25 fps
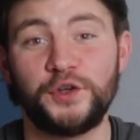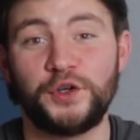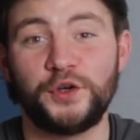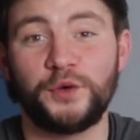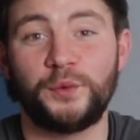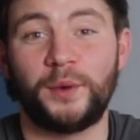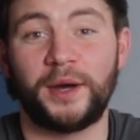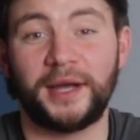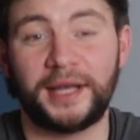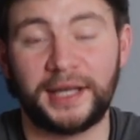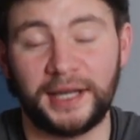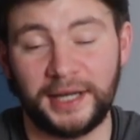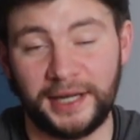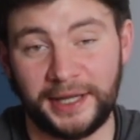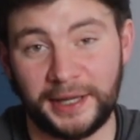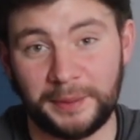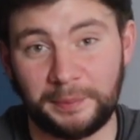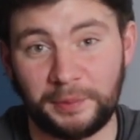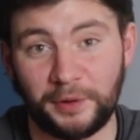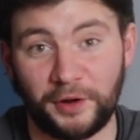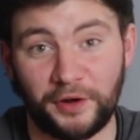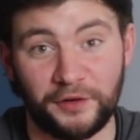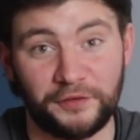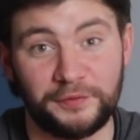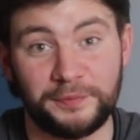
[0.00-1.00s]
you a
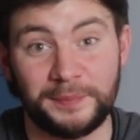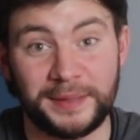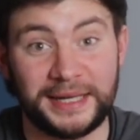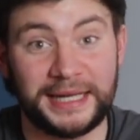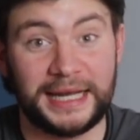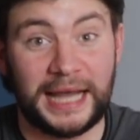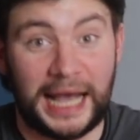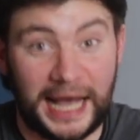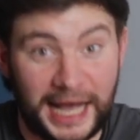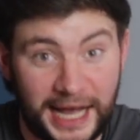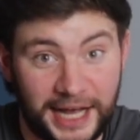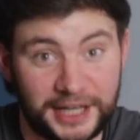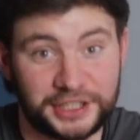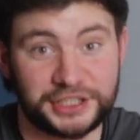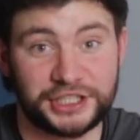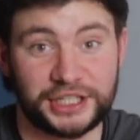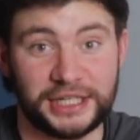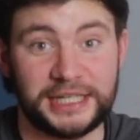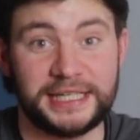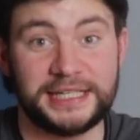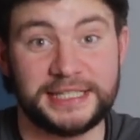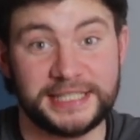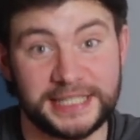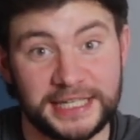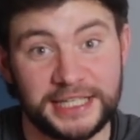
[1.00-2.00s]
clip of me
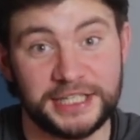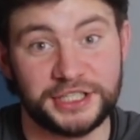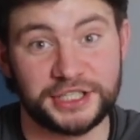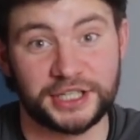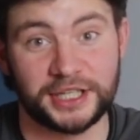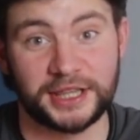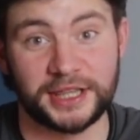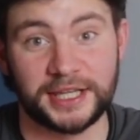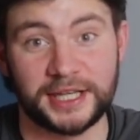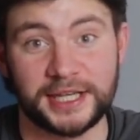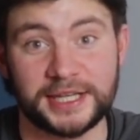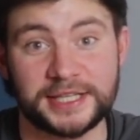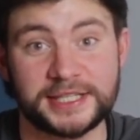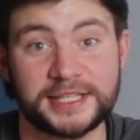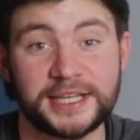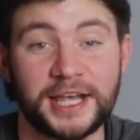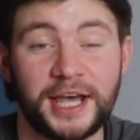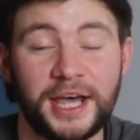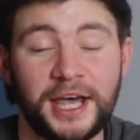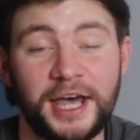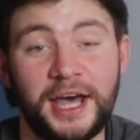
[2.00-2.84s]
actually teaching this